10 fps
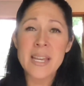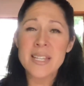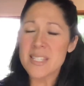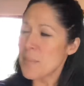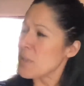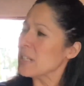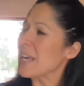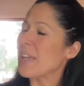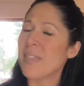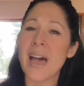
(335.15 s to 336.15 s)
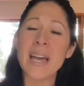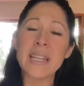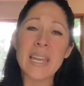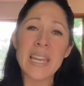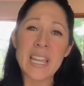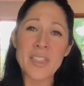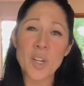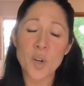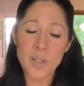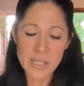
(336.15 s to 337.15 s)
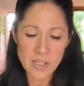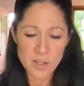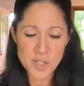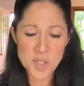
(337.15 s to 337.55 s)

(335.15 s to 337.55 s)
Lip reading: something like that in the early years.